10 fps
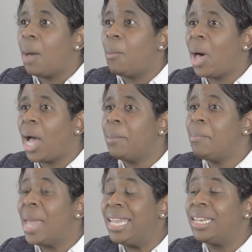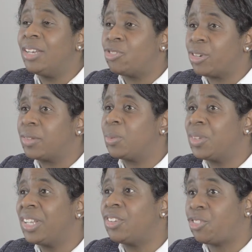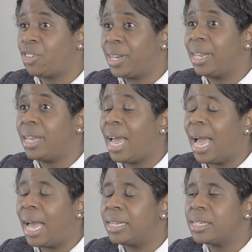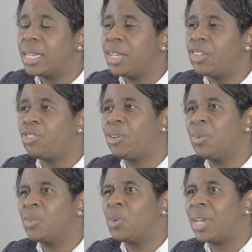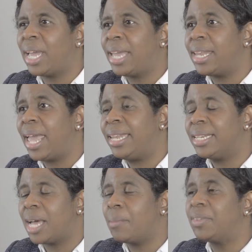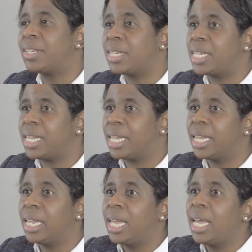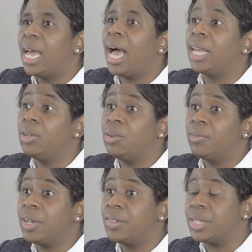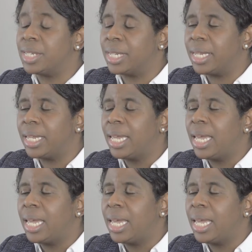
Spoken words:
my main interest was history, and history was what I ended up studying at university.